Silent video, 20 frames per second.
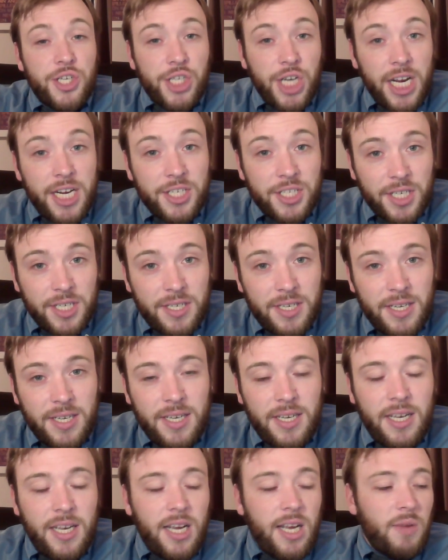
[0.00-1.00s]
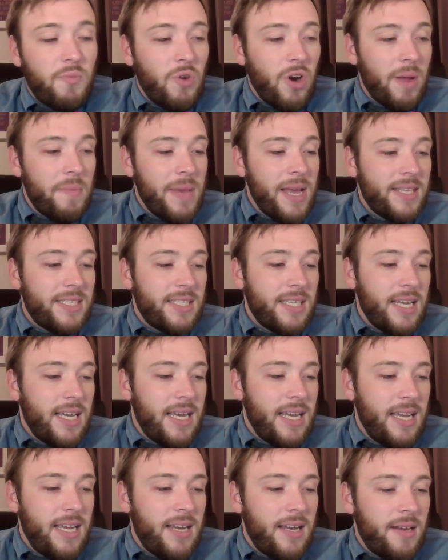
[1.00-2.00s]
to change it. Or I might
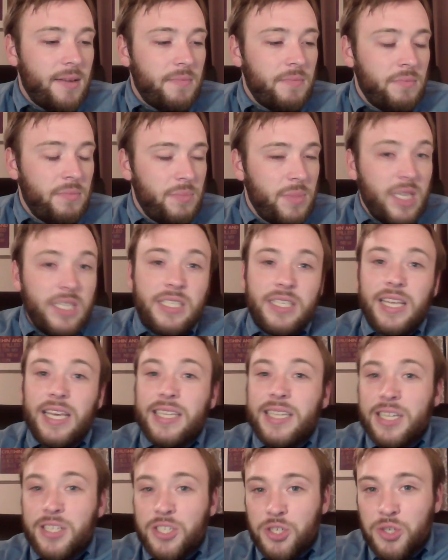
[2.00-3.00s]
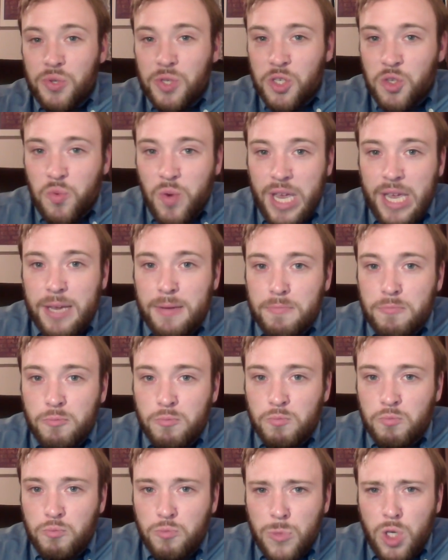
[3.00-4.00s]
say, this thing that's due this week,
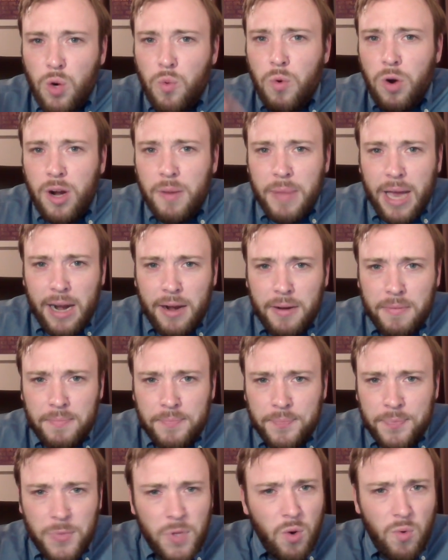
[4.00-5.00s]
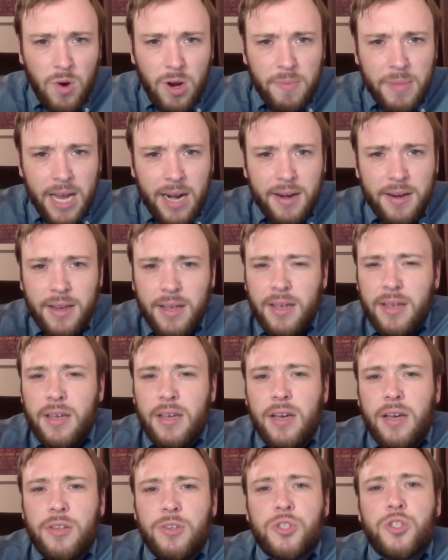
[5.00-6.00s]
don't worry about it. Don't worry about it.
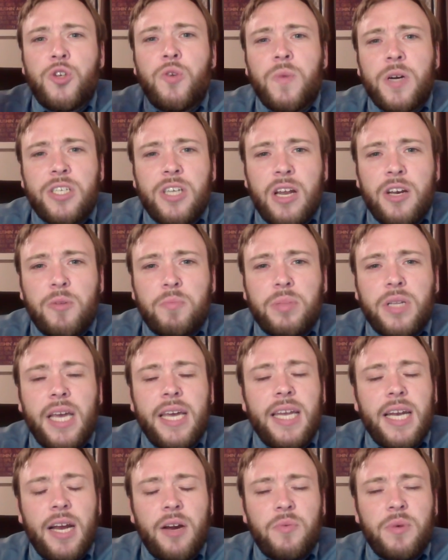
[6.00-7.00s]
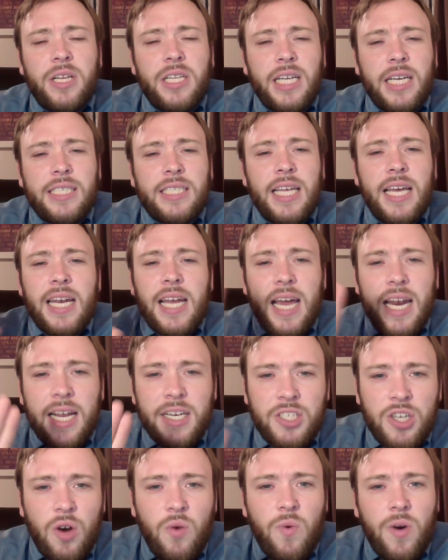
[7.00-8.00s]
There's too much on your plate. I realize that, and
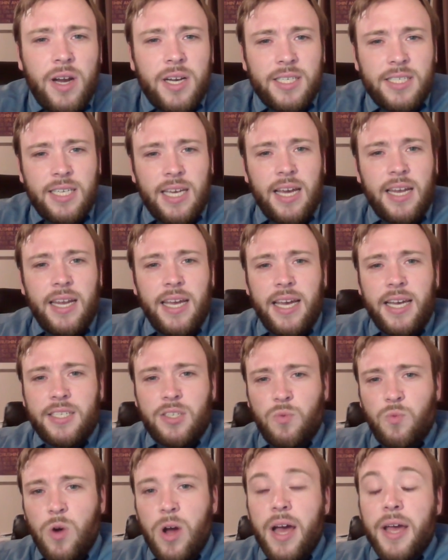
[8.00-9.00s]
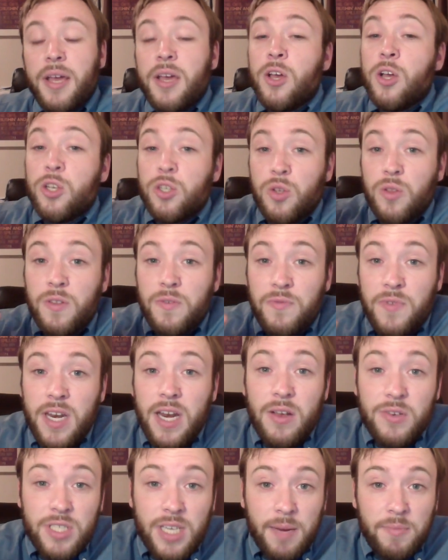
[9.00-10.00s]
I don't want to assign X and Y. So the
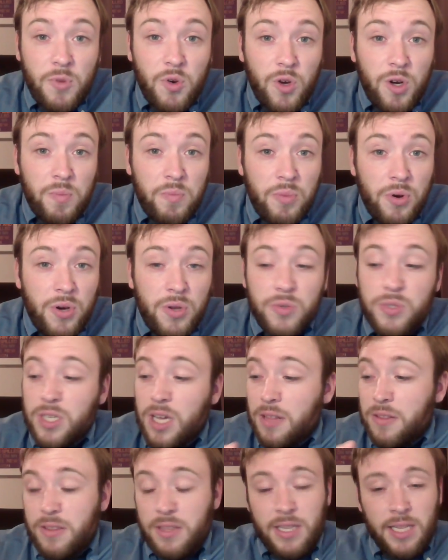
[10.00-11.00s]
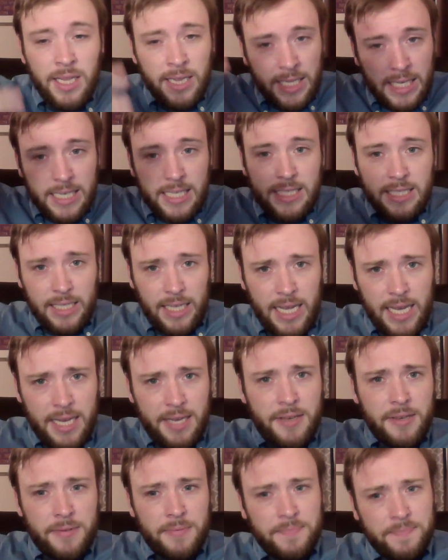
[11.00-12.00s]
videos that I'm going to produce, other than these
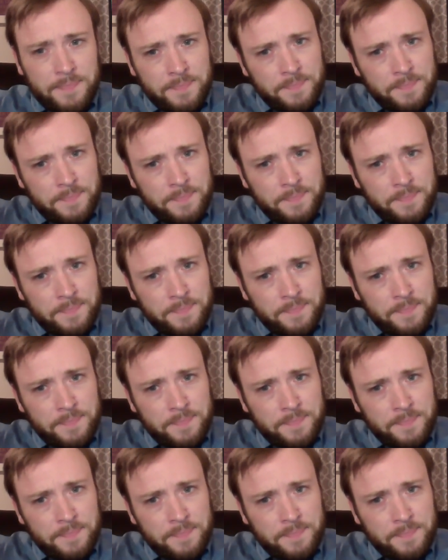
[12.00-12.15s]
like